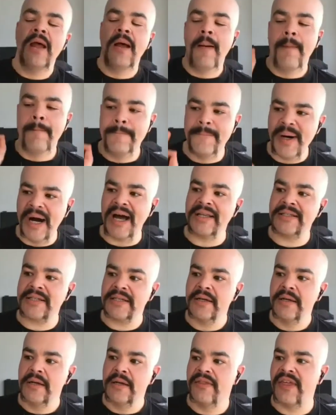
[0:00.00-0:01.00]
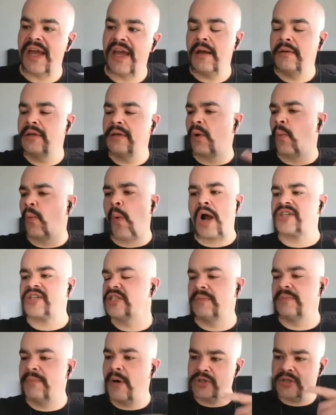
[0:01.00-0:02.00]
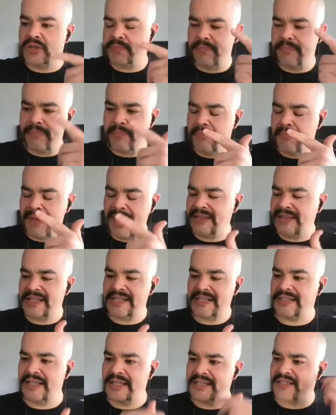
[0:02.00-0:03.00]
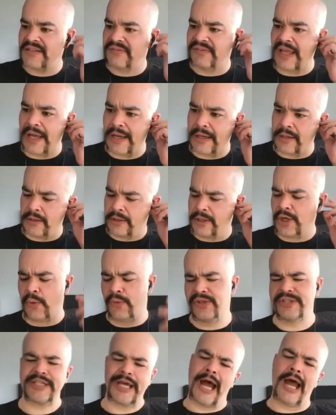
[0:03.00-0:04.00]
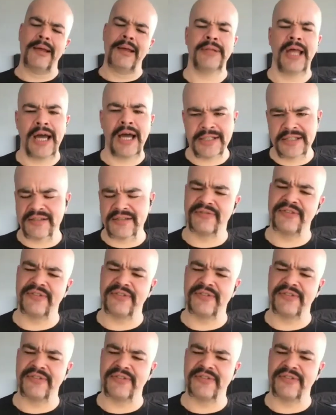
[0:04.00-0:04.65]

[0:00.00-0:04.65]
But they, Washington Post made this list of like, the timelines of